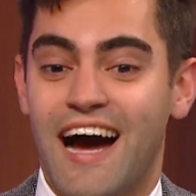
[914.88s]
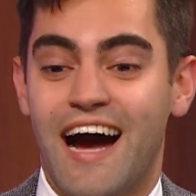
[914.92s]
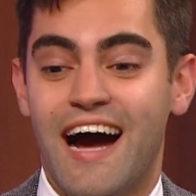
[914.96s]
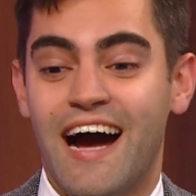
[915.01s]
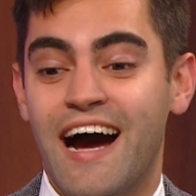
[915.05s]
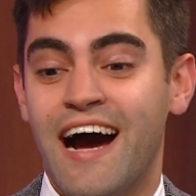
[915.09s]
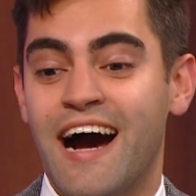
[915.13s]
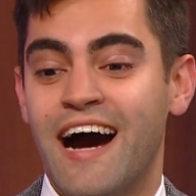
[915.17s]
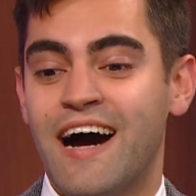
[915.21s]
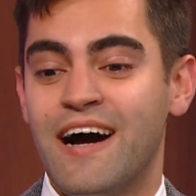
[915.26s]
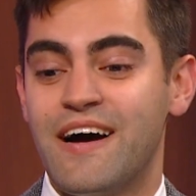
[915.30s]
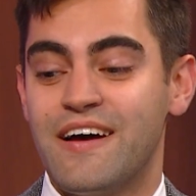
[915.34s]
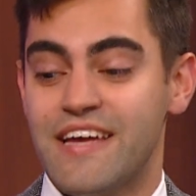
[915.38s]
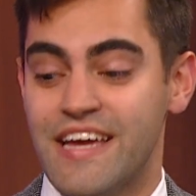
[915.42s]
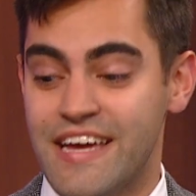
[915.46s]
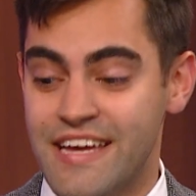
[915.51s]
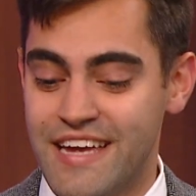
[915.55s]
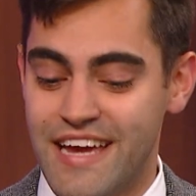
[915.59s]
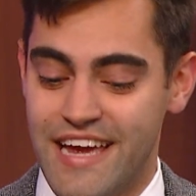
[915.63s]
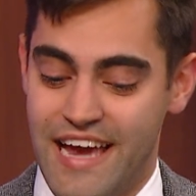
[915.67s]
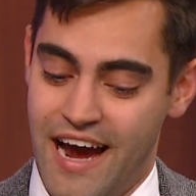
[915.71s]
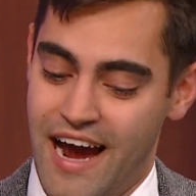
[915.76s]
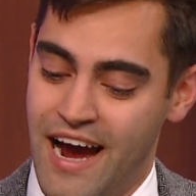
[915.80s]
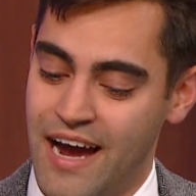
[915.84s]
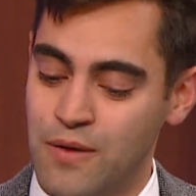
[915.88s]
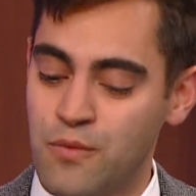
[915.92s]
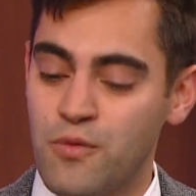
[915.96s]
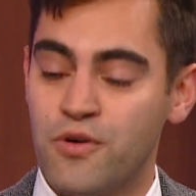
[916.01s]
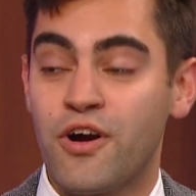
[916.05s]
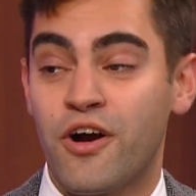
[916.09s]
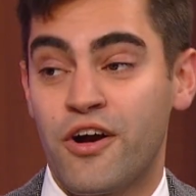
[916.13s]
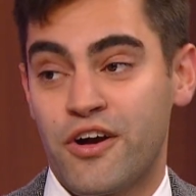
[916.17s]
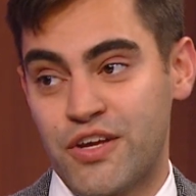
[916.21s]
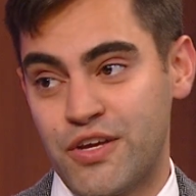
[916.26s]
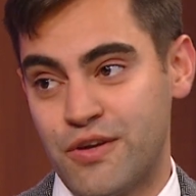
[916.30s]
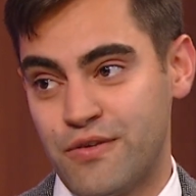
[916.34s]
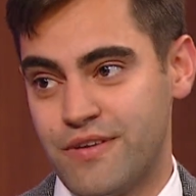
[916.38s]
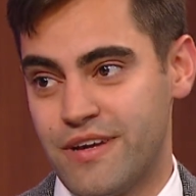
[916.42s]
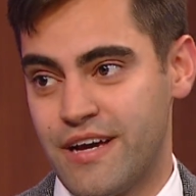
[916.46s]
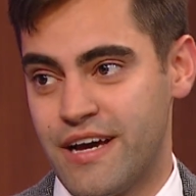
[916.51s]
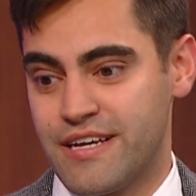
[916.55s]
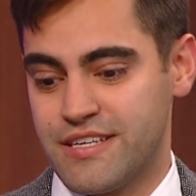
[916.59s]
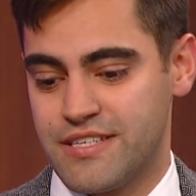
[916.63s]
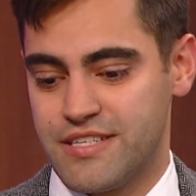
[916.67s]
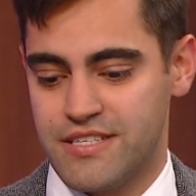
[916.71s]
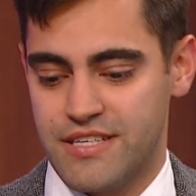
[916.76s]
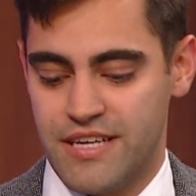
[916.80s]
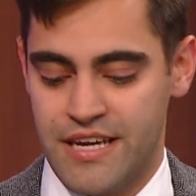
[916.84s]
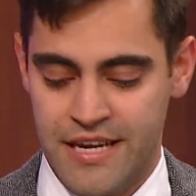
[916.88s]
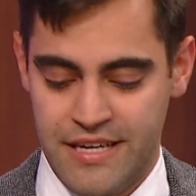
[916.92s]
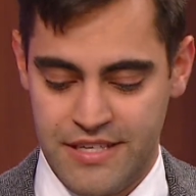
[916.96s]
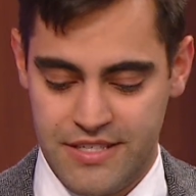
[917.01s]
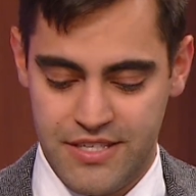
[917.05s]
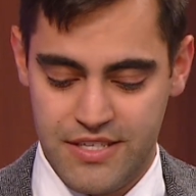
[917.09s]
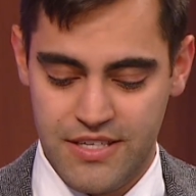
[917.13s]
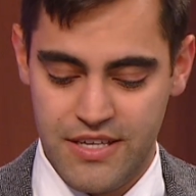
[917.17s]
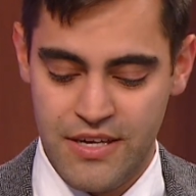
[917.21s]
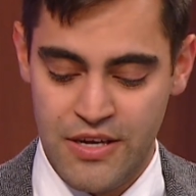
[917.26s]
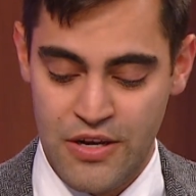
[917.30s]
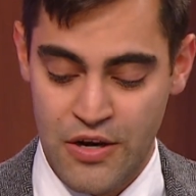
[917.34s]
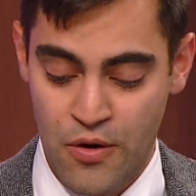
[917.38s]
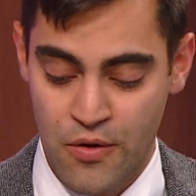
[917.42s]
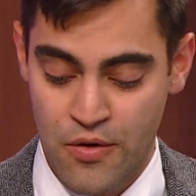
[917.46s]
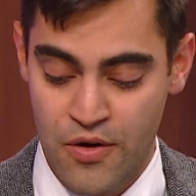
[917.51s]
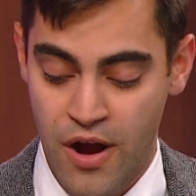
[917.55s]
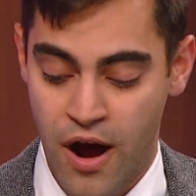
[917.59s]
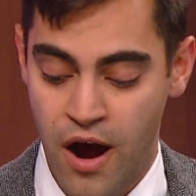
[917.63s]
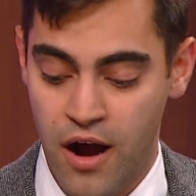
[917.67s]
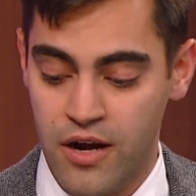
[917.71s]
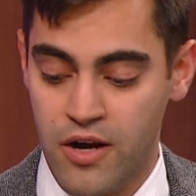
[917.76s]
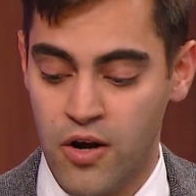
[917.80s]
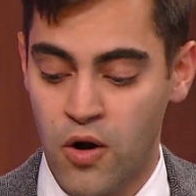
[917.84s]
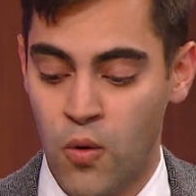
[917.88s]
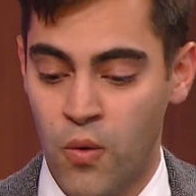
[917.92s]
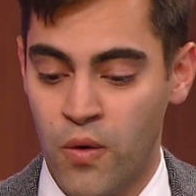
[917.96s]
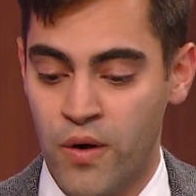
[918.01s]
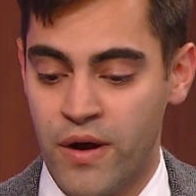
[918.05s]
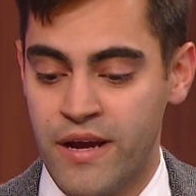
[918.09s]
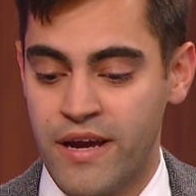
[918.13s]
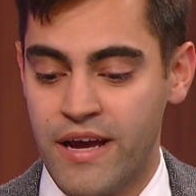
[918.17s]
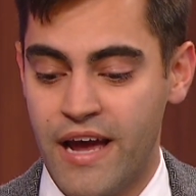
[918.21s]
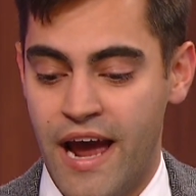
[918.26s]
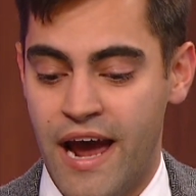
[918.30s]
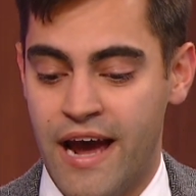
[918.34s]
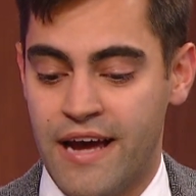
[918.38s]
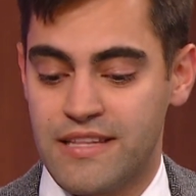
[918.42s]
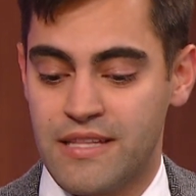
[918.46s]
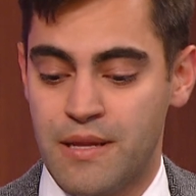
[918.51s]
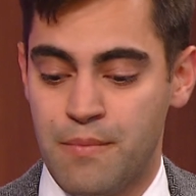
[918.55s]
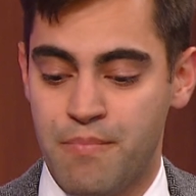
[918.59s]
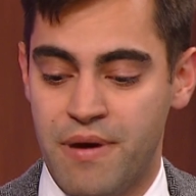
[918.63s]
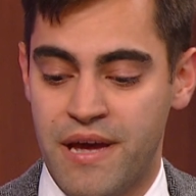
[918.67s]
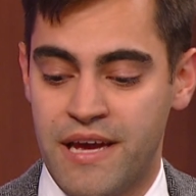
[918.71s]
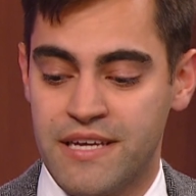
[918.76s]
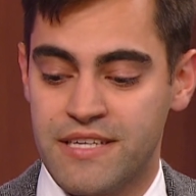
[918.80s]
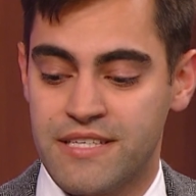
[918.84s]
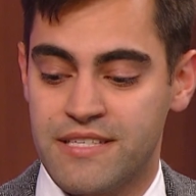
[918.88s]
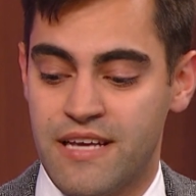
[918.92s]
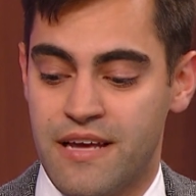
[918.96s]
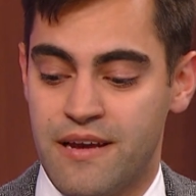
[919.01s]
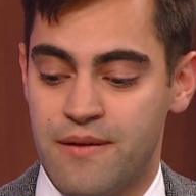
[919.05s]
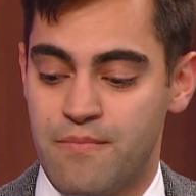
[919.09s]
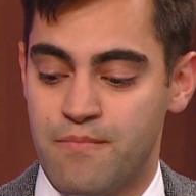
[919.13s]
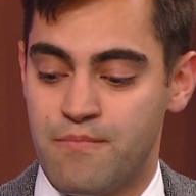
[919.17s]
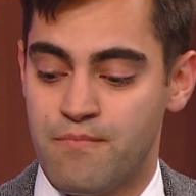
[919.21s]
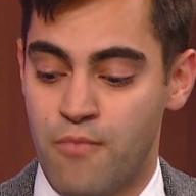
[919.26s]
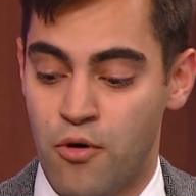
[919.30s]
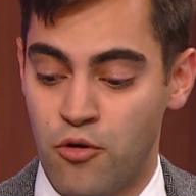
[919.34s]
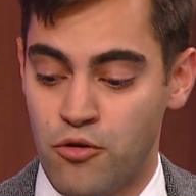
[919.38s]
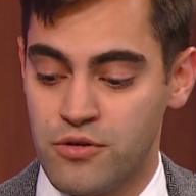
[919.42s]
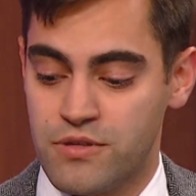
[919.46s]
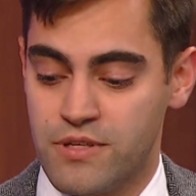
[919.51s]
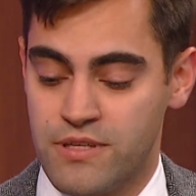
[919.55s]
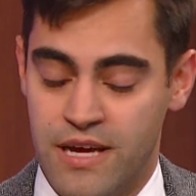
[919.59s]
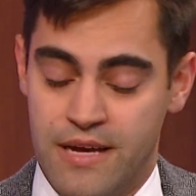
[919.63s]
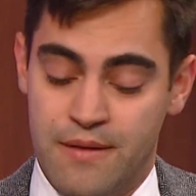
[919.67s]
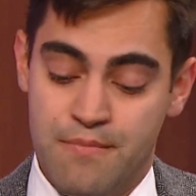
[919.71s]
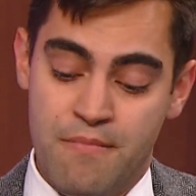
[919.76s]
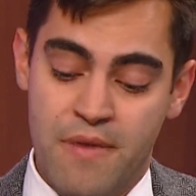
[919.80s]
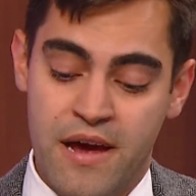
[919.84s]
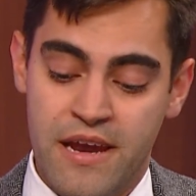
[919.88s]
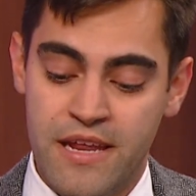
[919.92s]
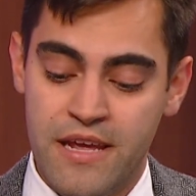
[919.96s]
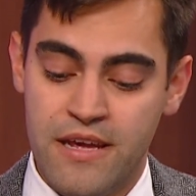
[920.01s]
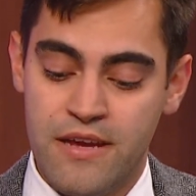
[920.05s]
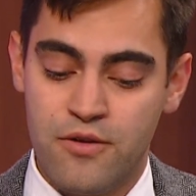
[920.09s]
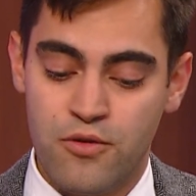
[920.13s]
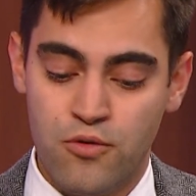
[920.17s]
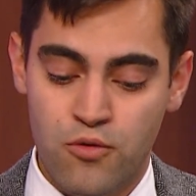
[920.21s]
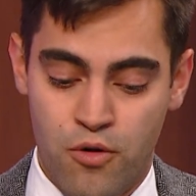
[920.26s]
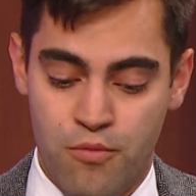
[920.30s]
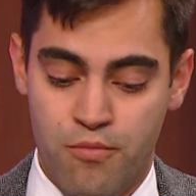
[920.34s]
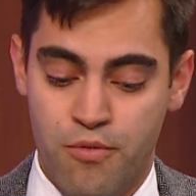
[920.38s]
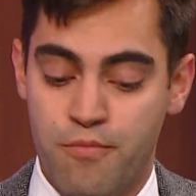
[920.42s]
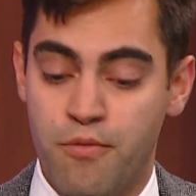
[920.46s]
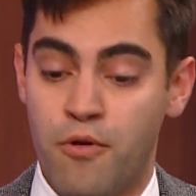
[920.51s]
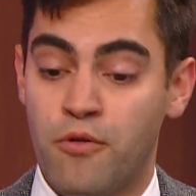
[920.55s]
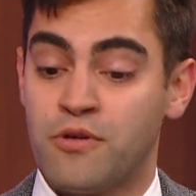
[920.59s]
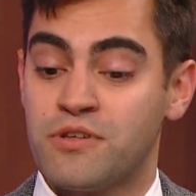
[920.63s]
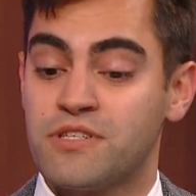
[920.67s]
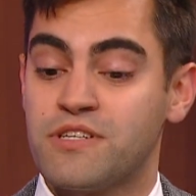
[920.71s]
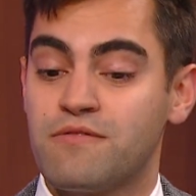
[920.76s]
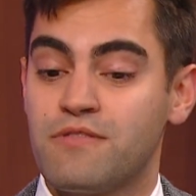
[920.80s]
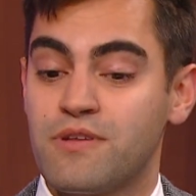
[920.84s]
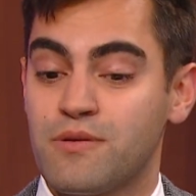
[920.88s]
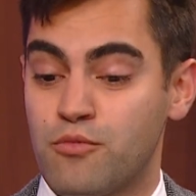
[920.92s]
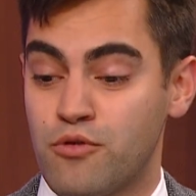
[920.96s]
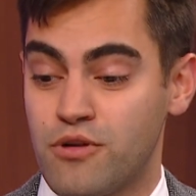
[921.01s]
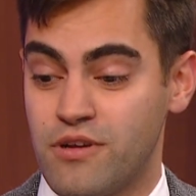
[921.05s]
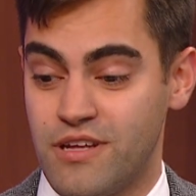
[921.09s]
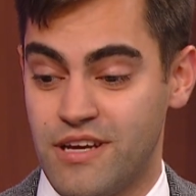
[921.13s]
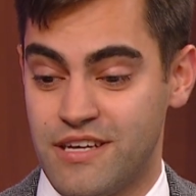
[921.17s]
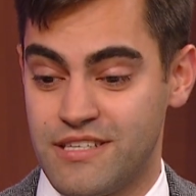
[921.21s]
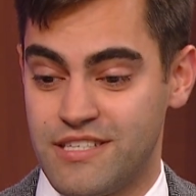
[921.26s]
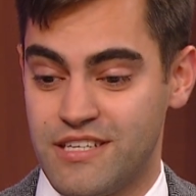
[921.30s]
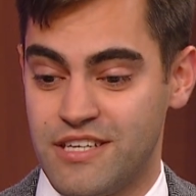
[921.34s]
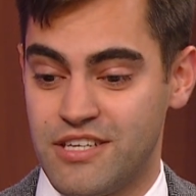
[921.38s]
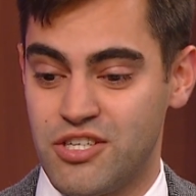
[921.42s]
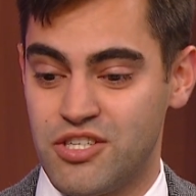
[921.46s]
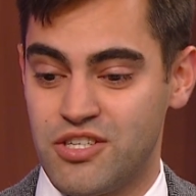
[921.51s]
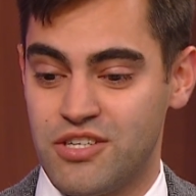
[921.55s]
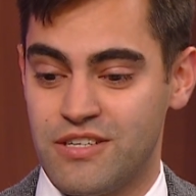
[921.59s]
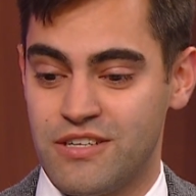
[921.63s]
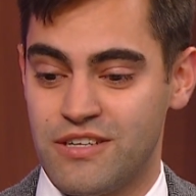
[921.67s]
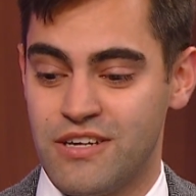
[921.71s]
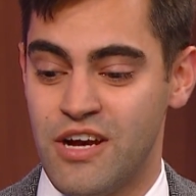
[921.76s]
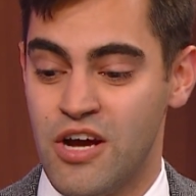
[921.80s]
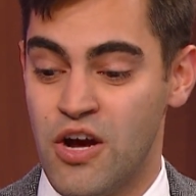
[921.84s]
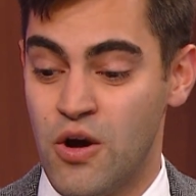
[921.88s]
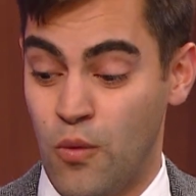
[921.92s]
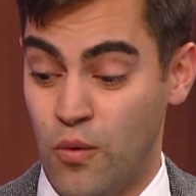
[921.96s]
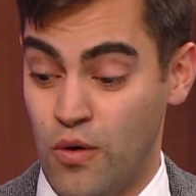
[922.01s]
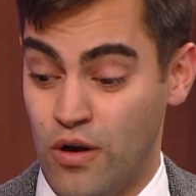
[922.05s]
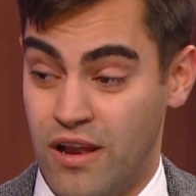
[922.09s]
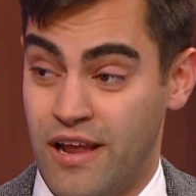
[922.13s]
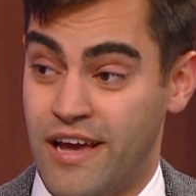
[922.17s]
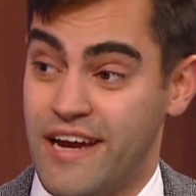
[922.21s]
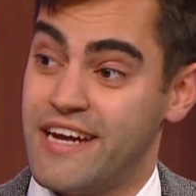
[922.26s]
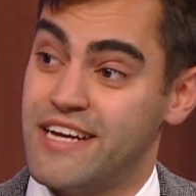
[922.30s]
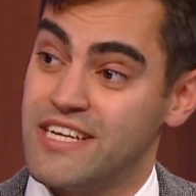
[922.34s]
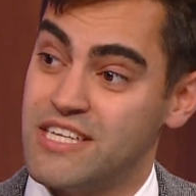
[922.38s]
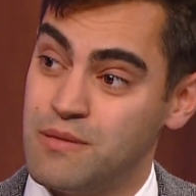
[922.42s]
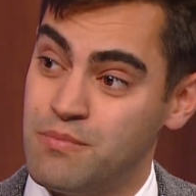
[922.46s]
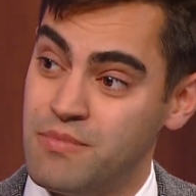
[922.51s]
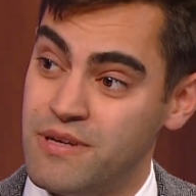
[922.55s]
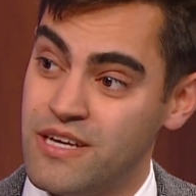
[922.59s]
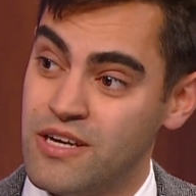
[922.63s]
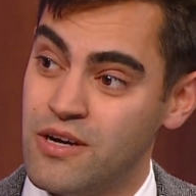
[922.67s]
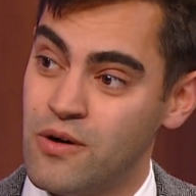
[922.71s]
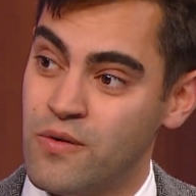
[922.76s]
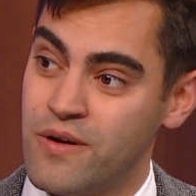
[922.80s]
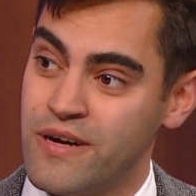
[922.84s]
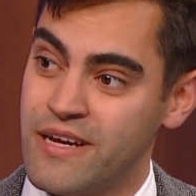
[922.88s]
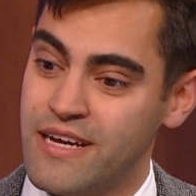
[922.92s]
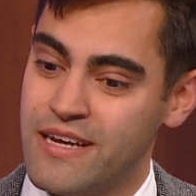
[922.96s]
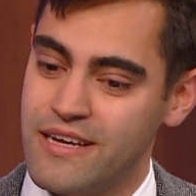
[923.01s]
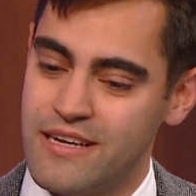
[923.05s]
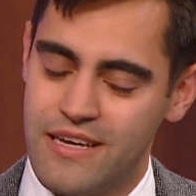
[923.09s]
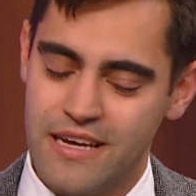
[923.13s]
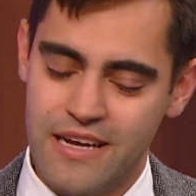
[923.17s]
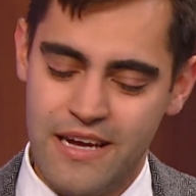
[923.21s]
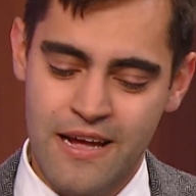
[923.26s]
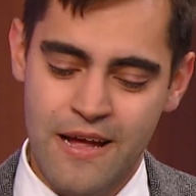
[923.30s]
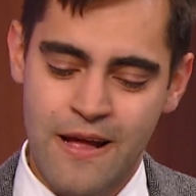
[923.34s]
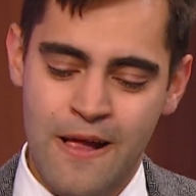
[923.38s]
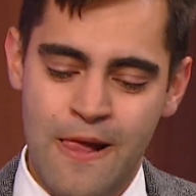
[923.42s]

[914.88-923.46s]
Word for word: I would argue yes. It's, you know, not going at the pace that many who are proponents of liberalization would like it to be going in.